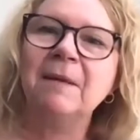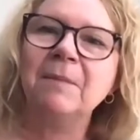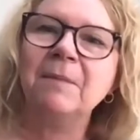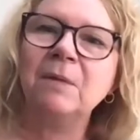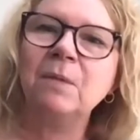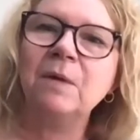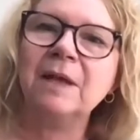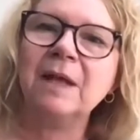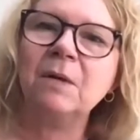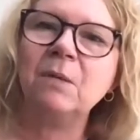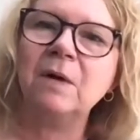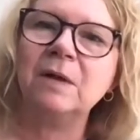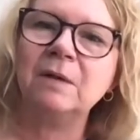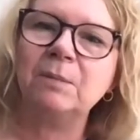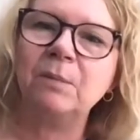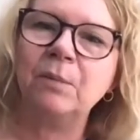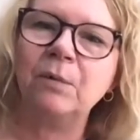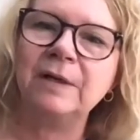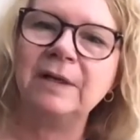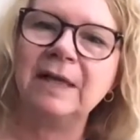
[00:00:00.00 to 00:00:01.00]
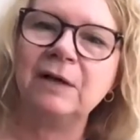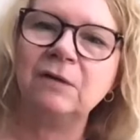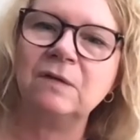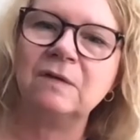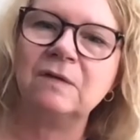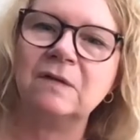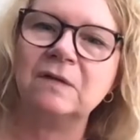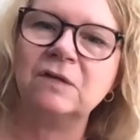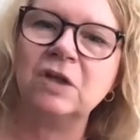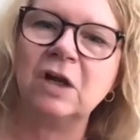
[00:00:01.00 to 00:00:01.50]
But what I want to point out
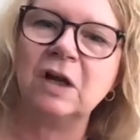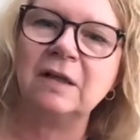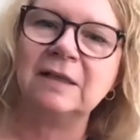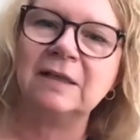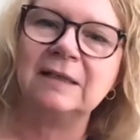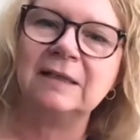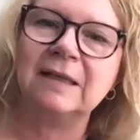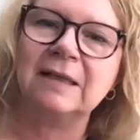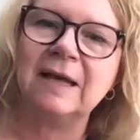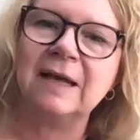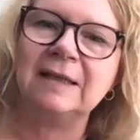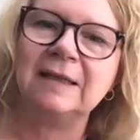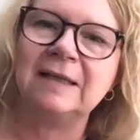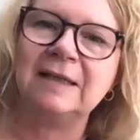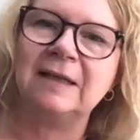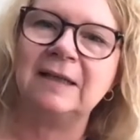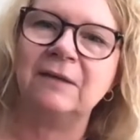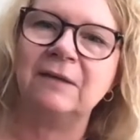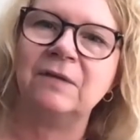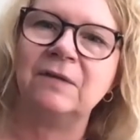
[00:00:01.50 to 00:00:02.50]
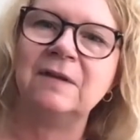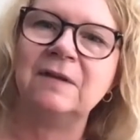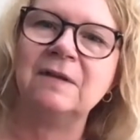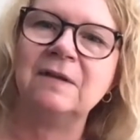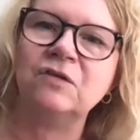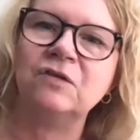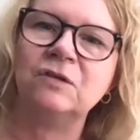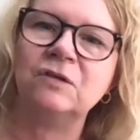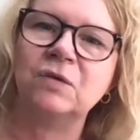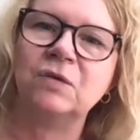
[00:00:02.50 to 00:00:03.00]
is the dotted line here. This
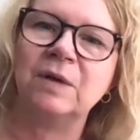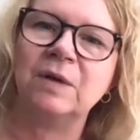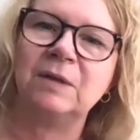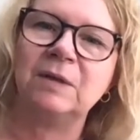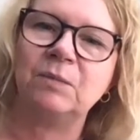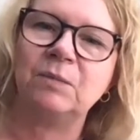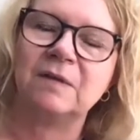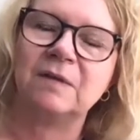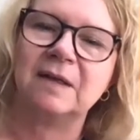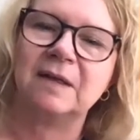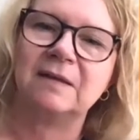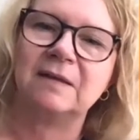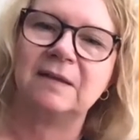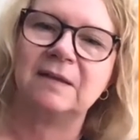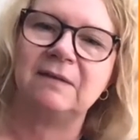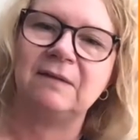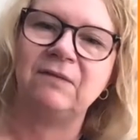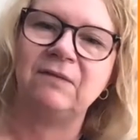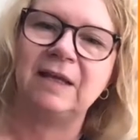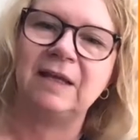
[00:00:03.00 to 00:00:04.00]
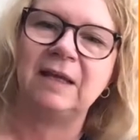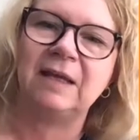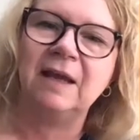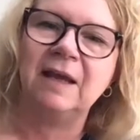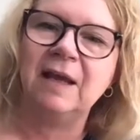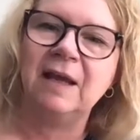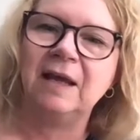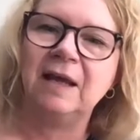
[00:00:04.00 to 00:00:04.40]
is your 20% CV.